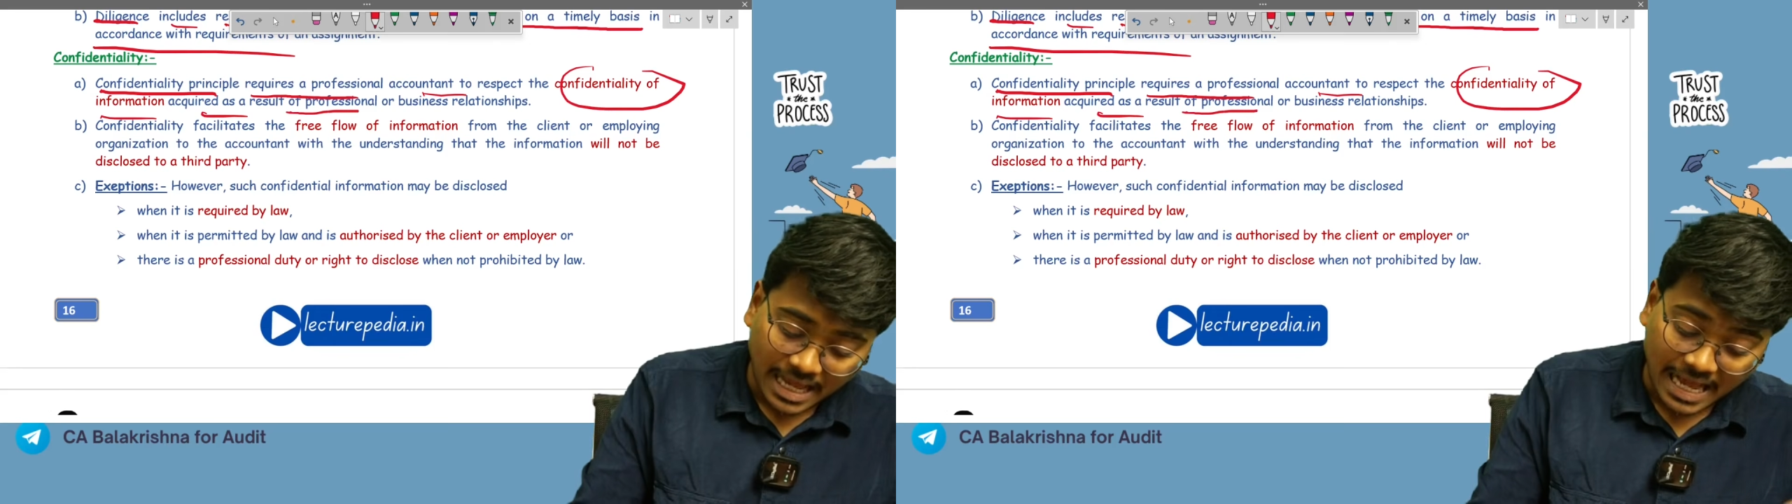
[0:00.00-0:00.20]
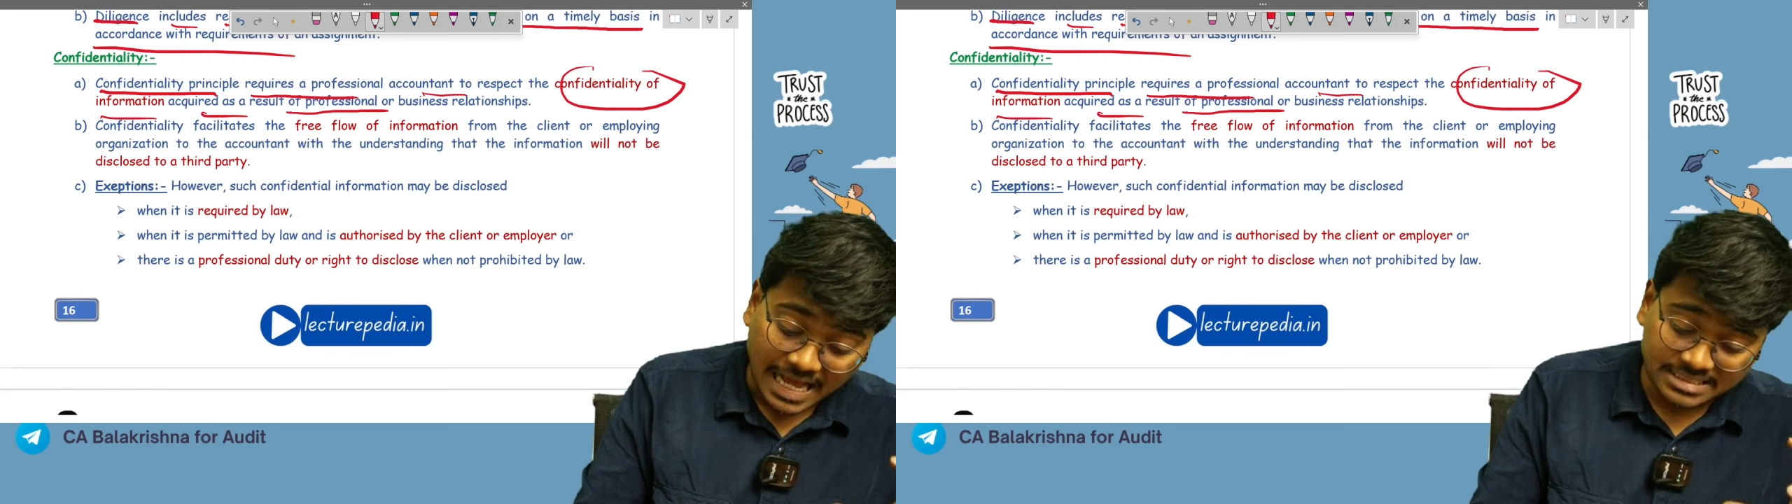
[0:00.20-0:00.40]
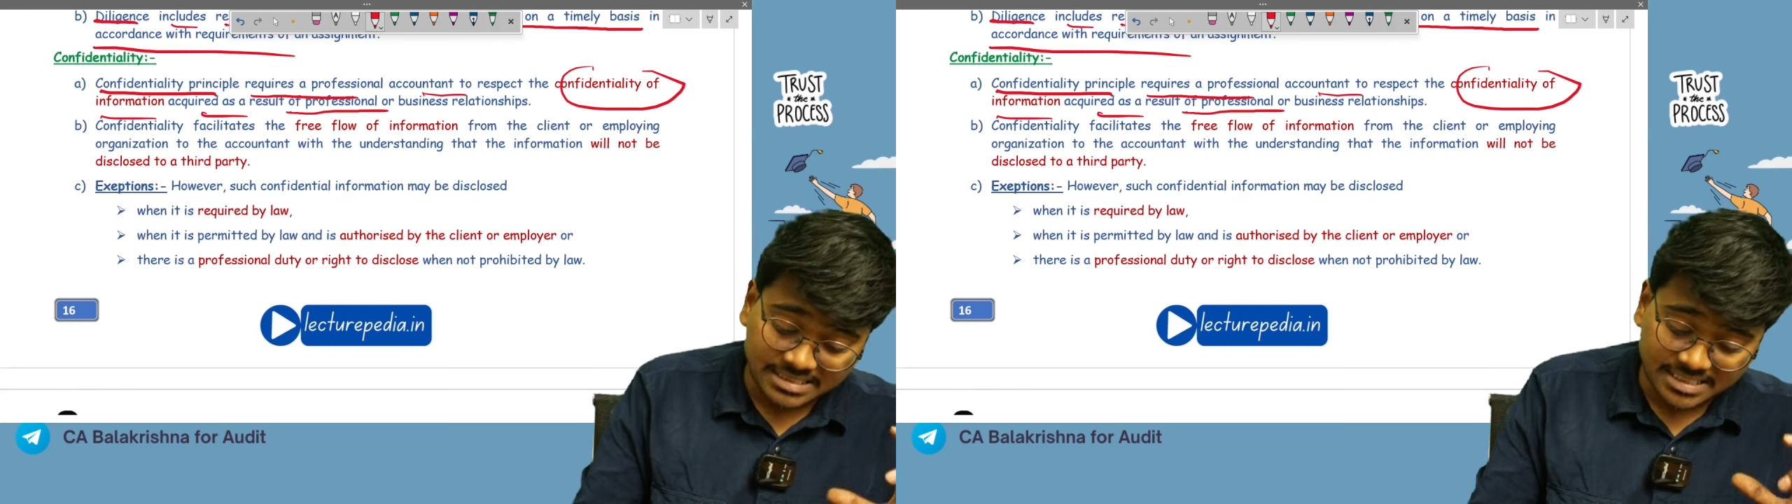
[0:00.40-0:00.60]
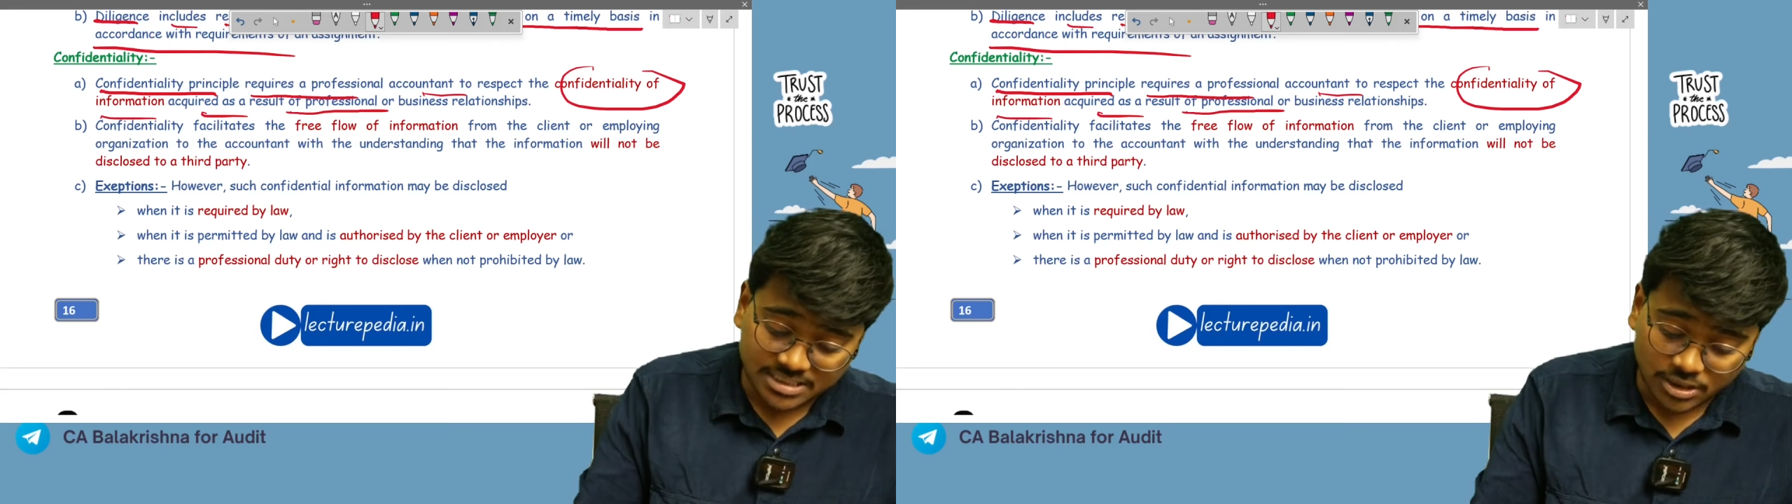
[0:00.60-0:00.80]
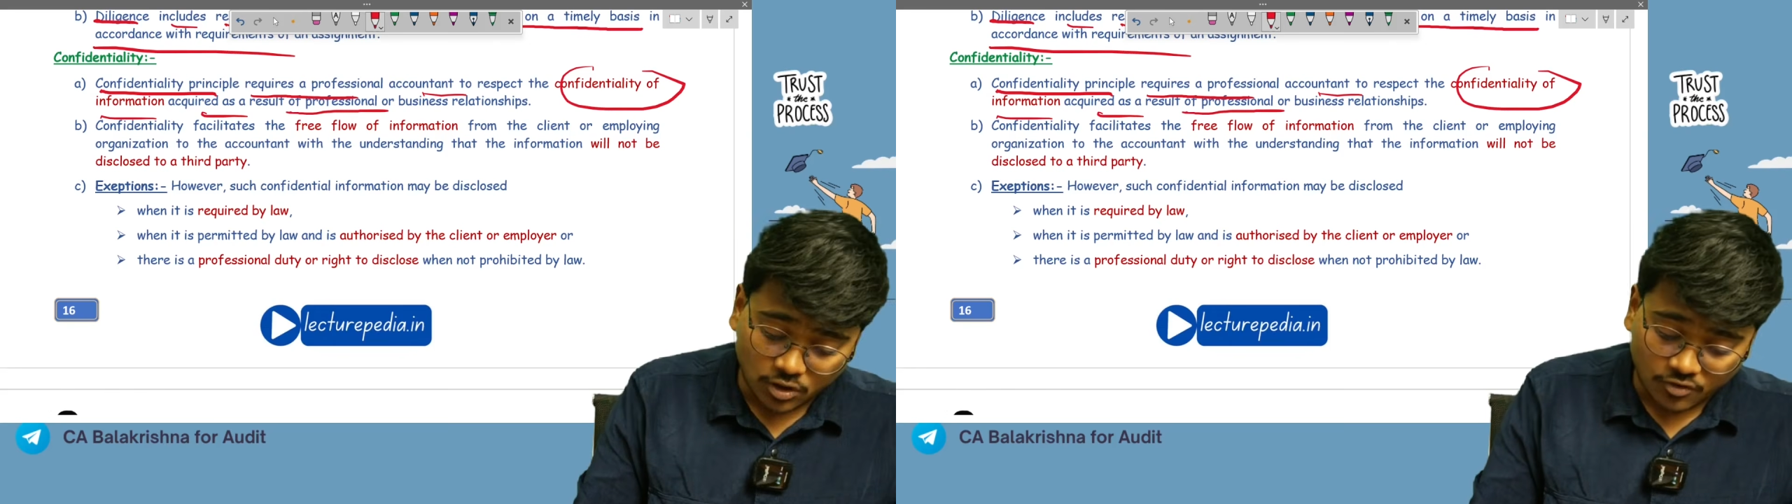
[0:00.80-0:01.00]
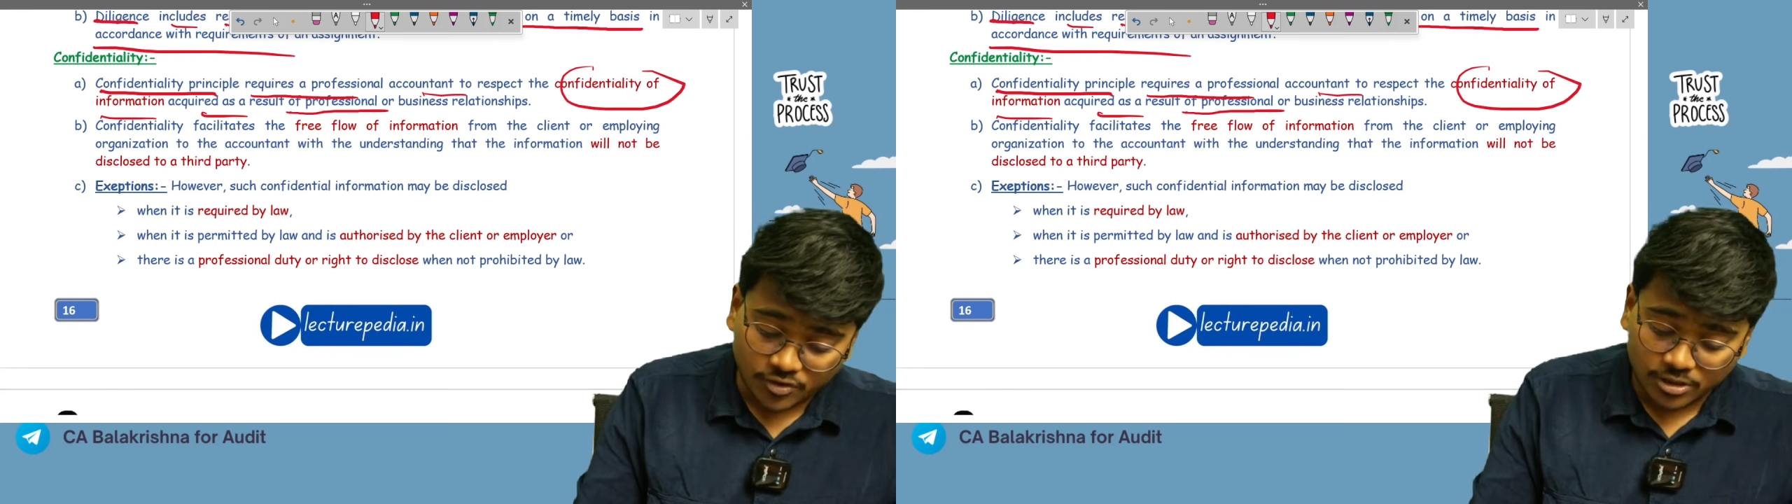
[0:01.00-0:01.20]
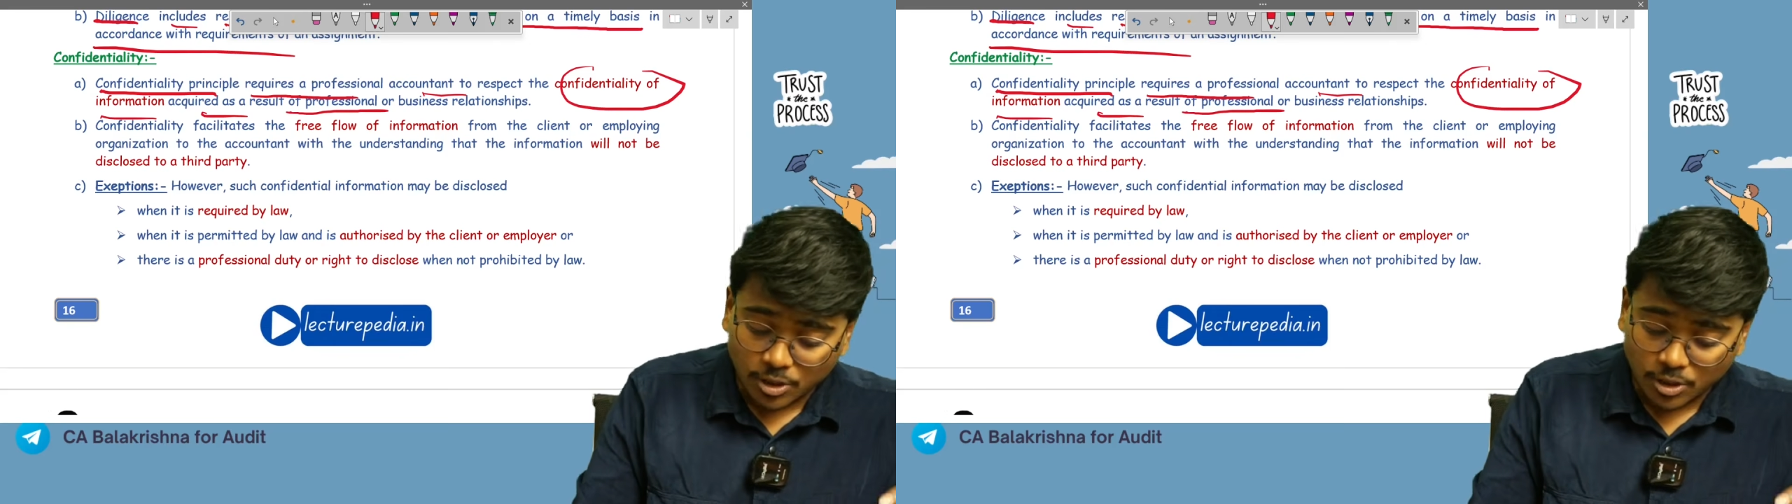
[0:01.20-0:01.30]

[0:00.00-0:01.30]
as a result of a